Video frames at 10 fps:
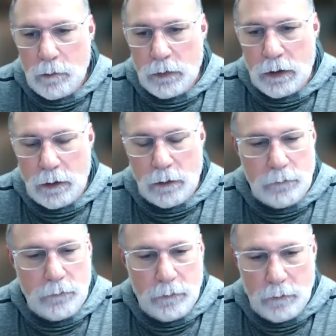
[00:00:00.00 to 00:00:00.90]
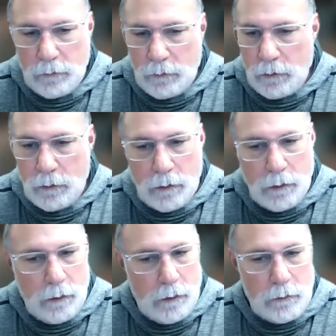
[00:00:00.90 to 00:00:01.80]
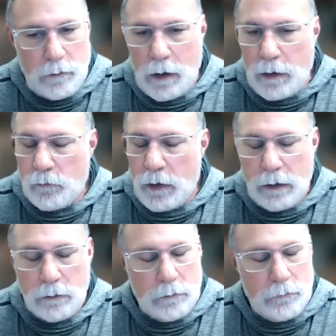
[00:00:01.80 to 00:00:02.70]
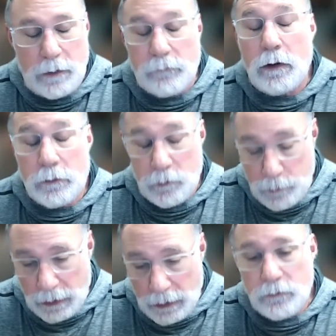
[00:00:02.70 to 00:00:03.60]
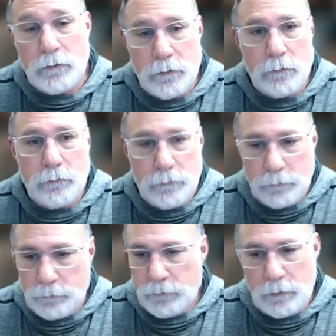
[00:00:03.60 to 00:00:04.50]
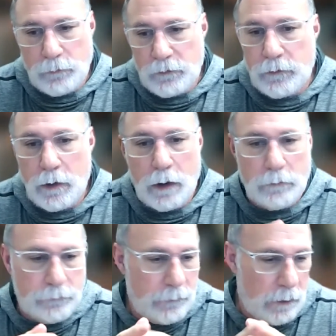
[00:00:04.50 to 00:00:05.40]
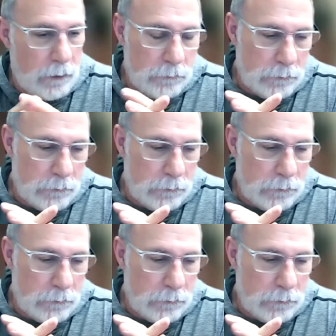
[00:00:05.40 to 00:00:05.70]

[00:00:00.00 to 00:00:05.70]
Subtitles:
Because, I've read several hundred pages of some stuff, so.